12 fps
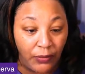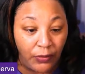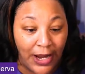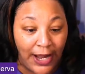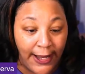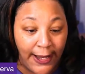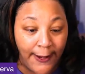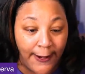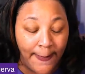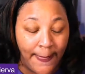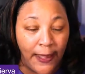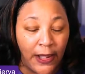right?
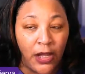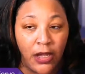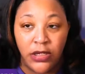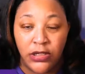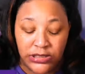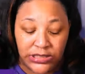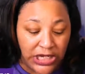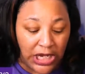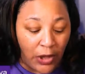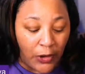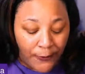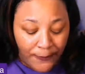
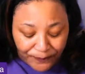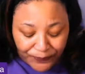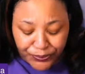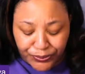So,